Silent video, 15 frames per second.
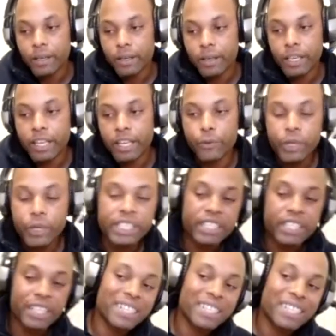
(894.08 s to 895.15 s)
really
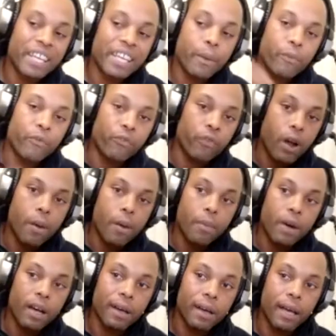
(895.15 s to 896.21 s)
just stemmed
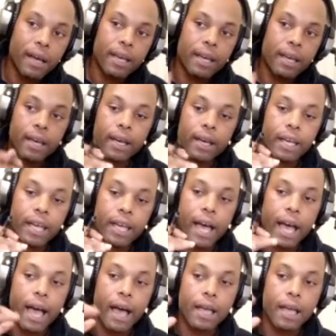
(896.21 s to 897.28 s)
from
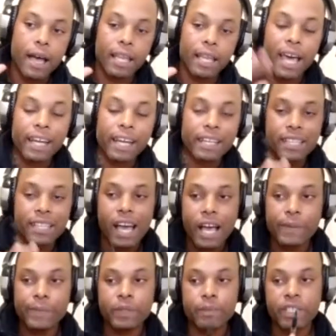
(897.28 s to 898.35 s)
a lot of
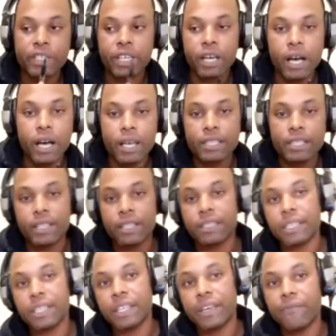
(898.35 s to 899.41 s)
times, because of
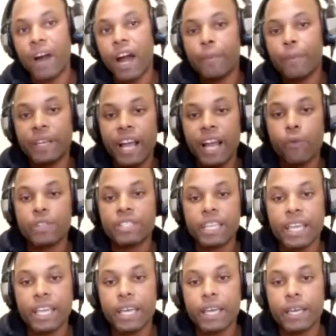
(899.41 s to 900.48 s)
the environment that I was
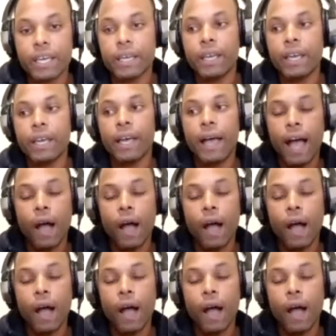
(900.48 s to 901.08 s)
in, I